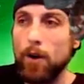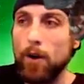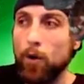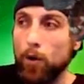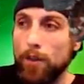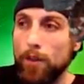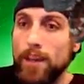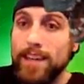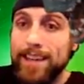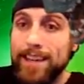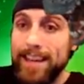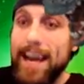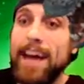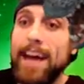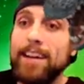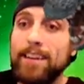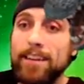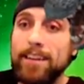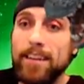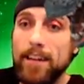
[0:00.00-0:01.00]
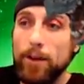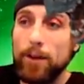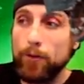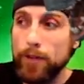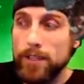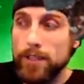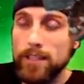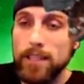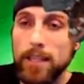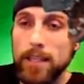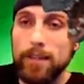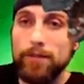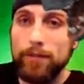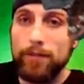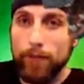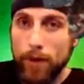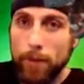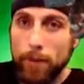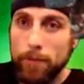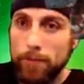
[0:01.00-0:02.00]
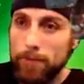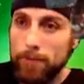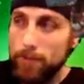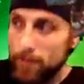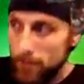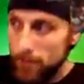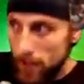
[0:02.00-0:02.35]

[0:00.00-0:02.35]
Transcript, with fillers: or the data that it received from,